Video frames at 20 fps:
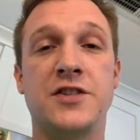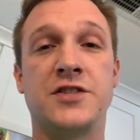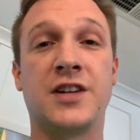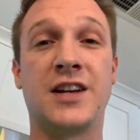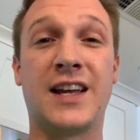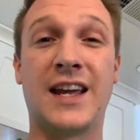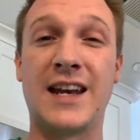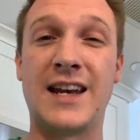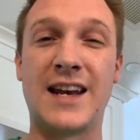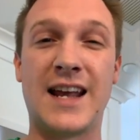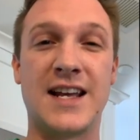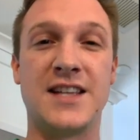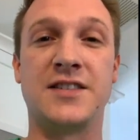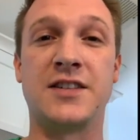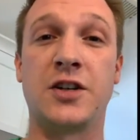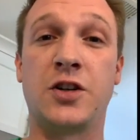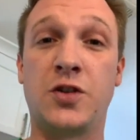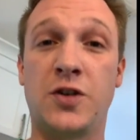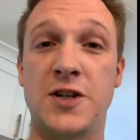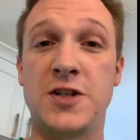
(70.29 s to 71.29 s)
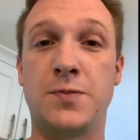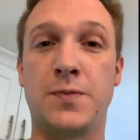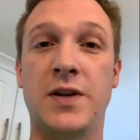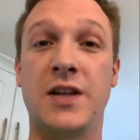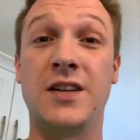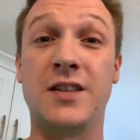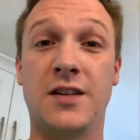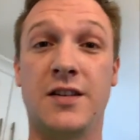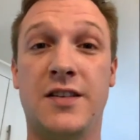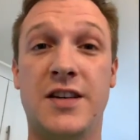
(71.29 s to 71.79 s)
It's going to get nice and crispy
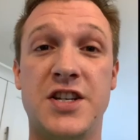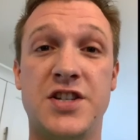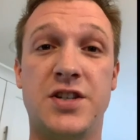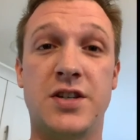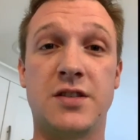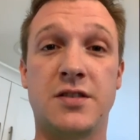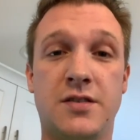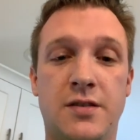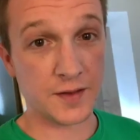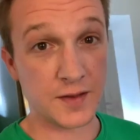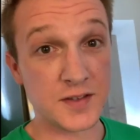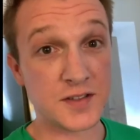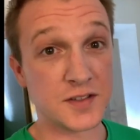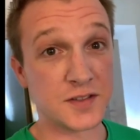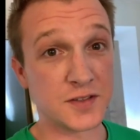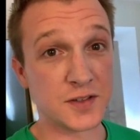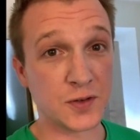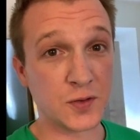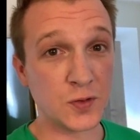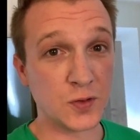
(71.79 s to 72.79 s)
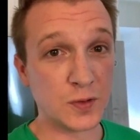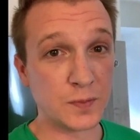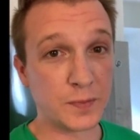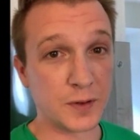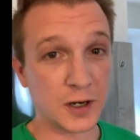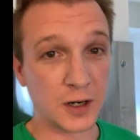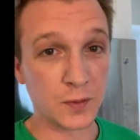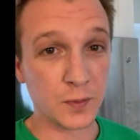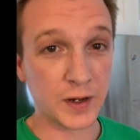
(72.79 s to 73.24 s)
and delicious. This is the cool part.